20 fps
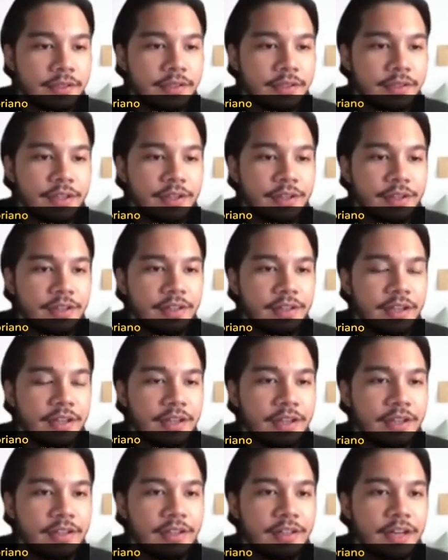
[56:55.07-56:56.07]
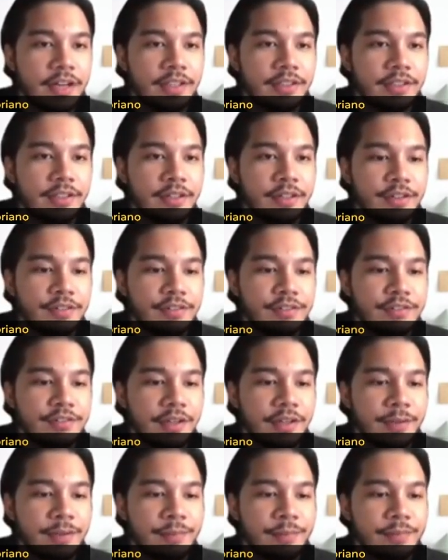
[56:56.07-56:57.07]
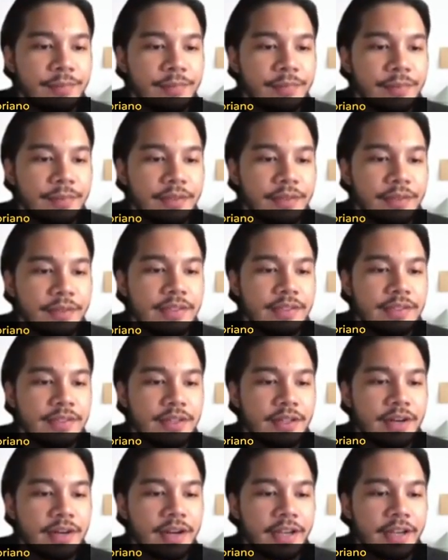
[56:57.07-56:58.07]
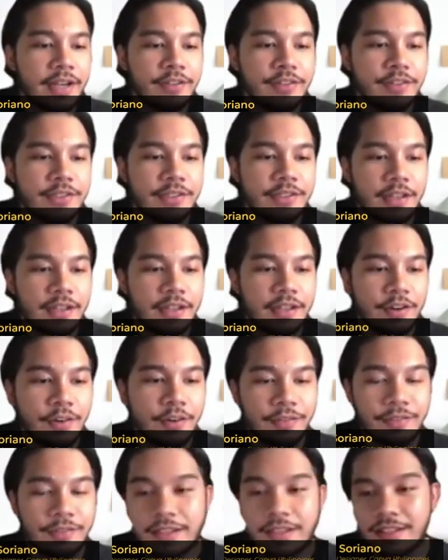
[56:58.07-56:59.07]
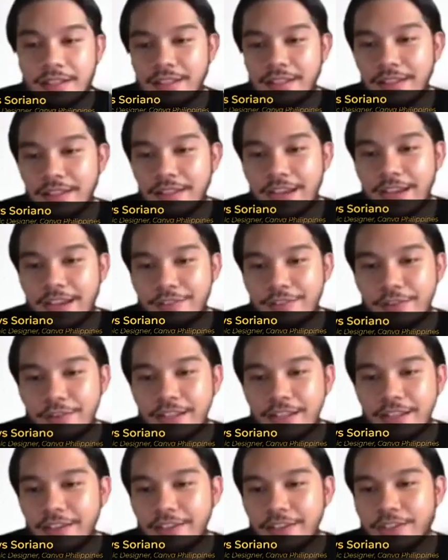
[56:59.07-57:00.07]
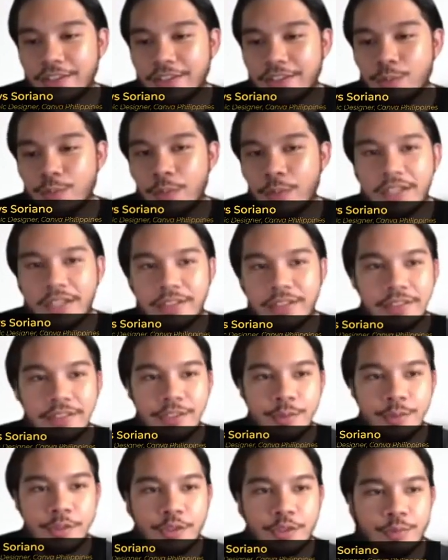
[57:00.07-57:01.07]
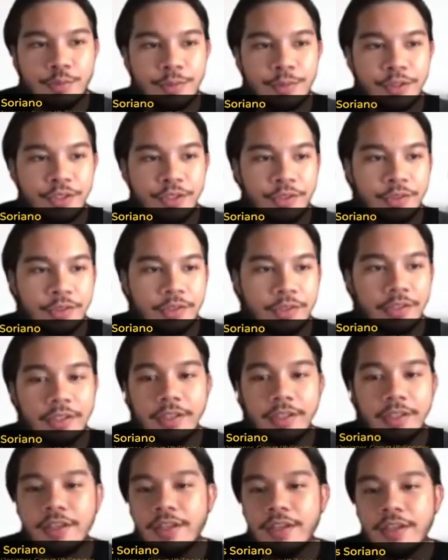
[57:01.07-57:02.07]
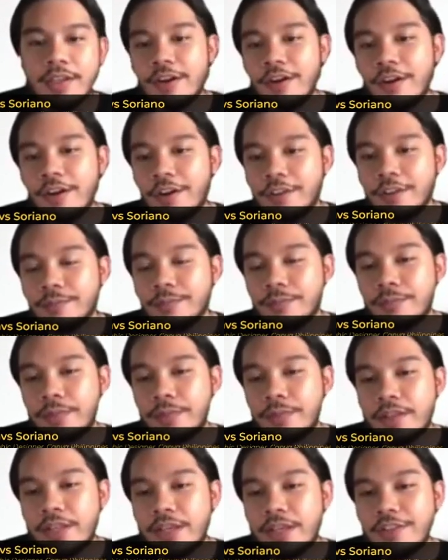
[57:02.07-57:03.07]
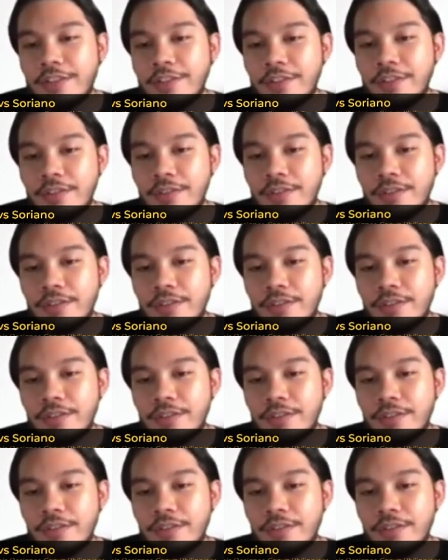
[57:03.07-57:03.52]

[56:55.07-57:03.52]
There are like a lot of star icons. Oh, I like this one. This was super cute. Oh, and then